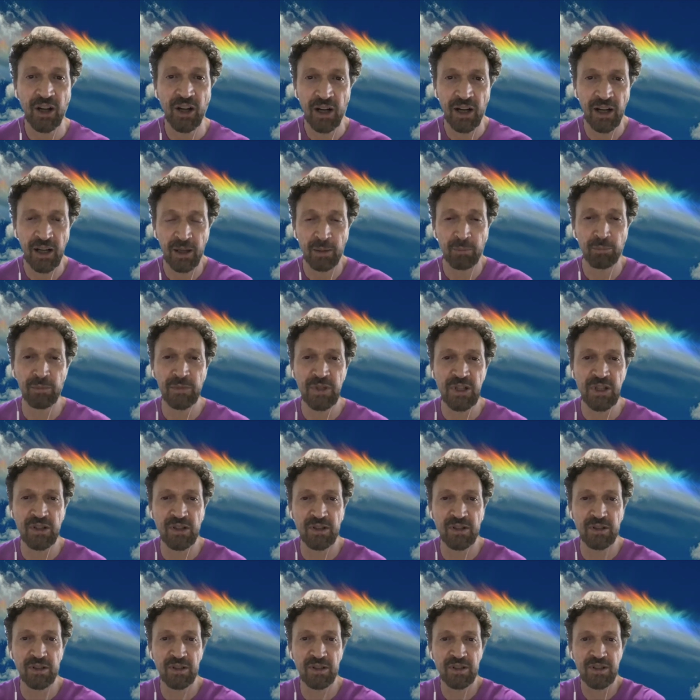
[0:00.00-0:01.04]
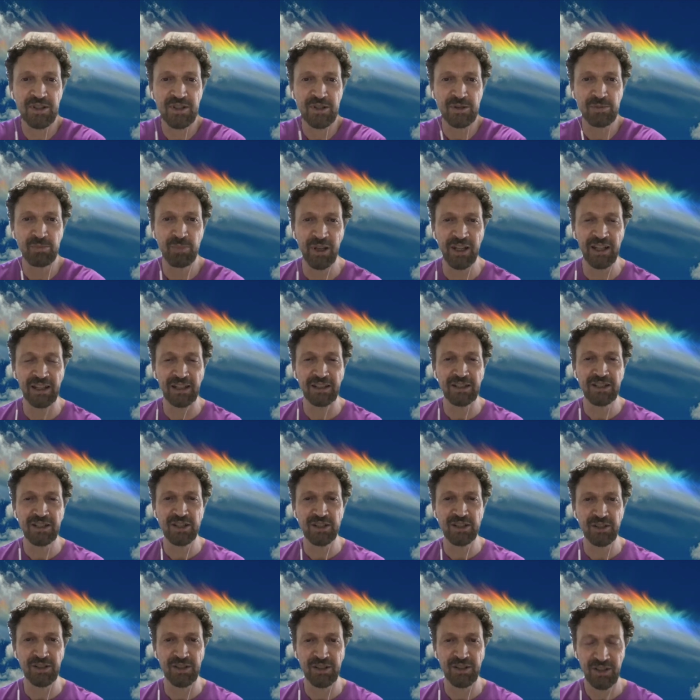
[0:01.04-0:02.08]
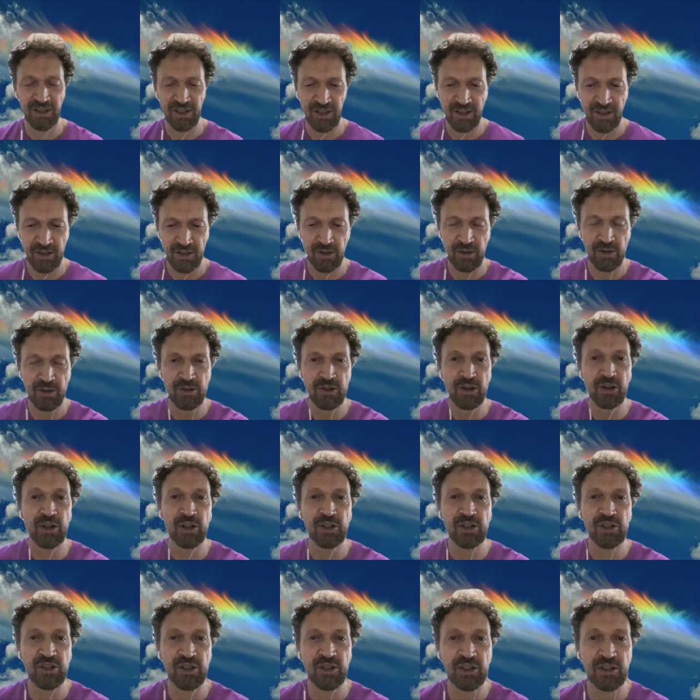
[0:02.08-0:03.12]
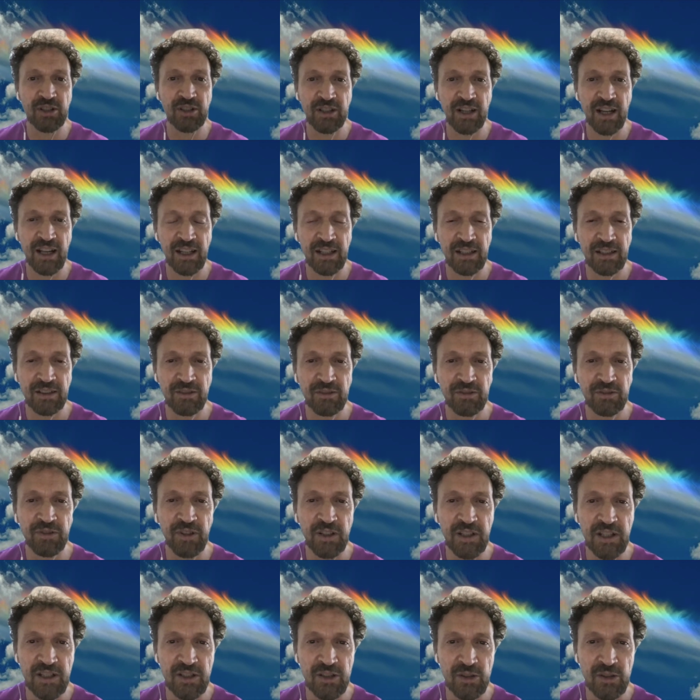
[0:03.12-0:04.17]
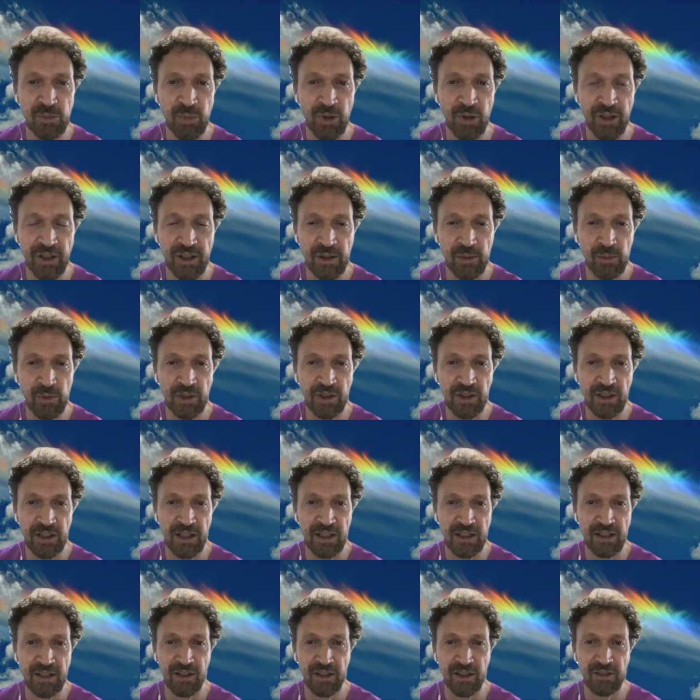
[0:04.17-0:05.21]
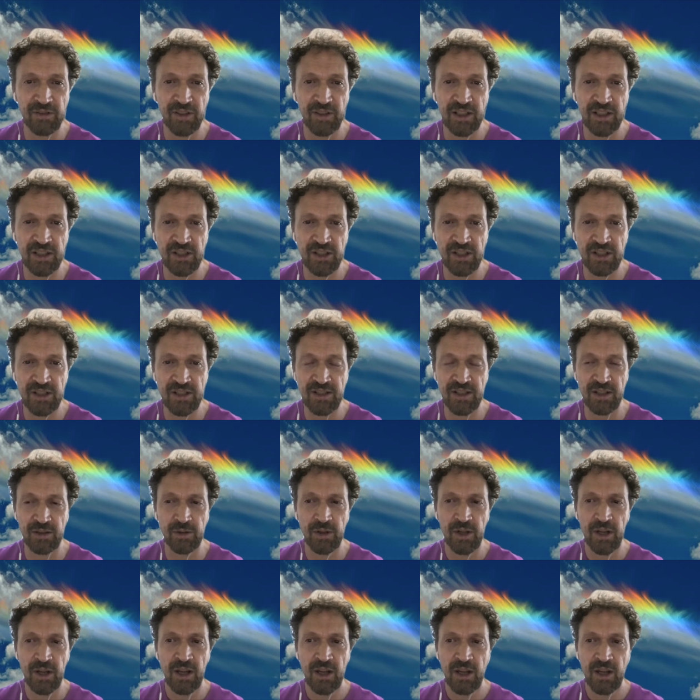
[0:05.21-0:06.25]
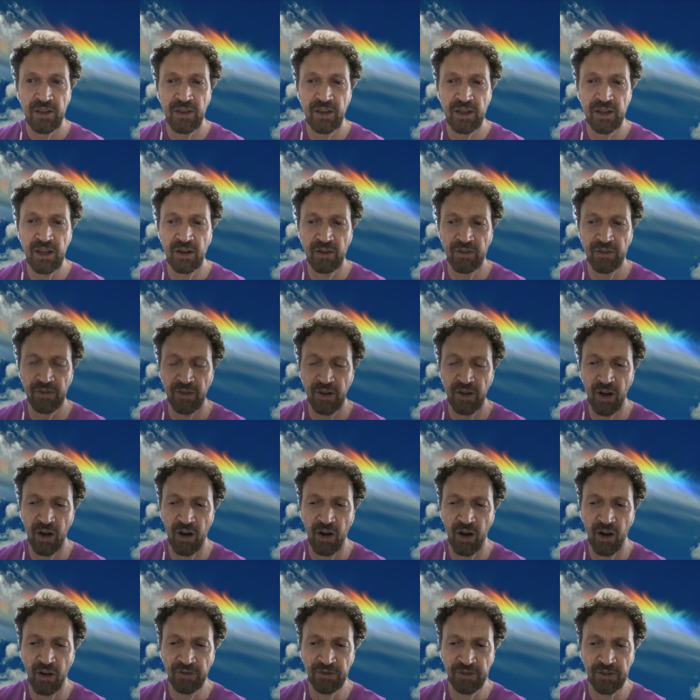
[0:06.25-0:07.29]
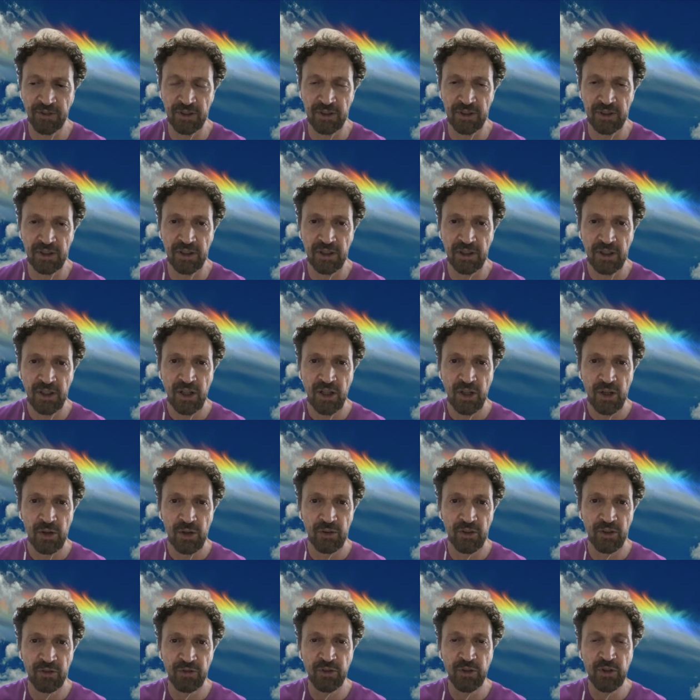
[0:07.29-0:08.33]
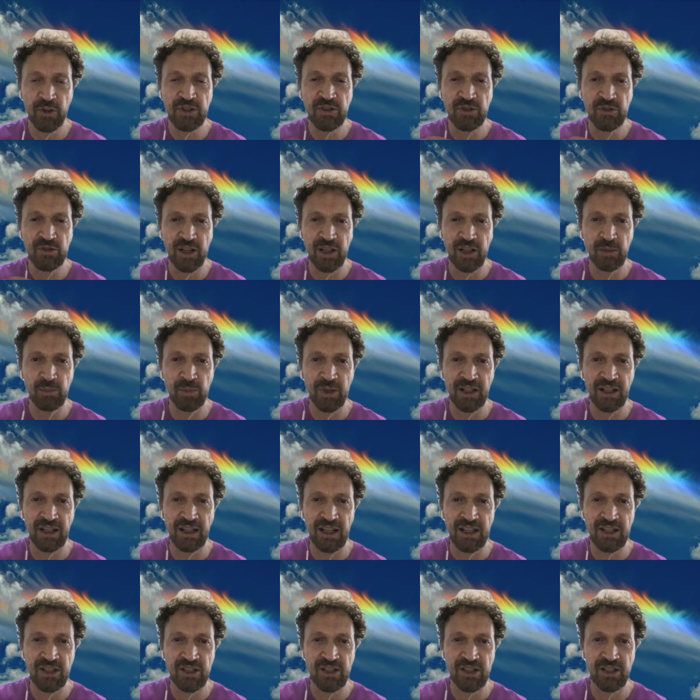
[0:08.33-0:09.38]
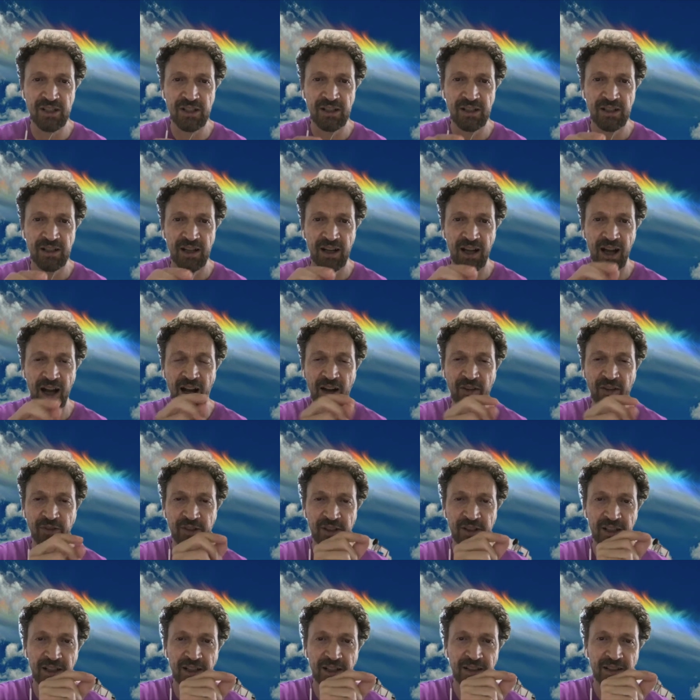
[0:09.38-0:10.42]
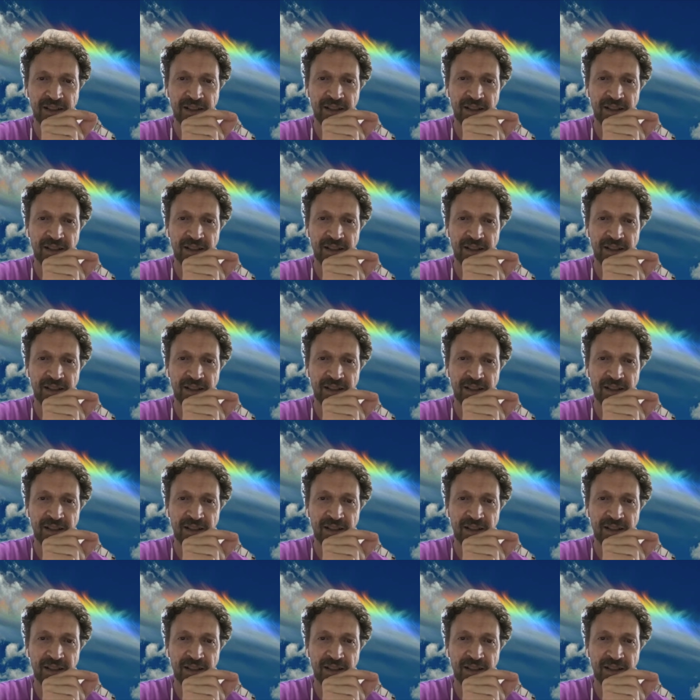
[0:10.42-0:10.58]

time to spend to nurture and feed your body with any kind of energy. So often the first recommendation after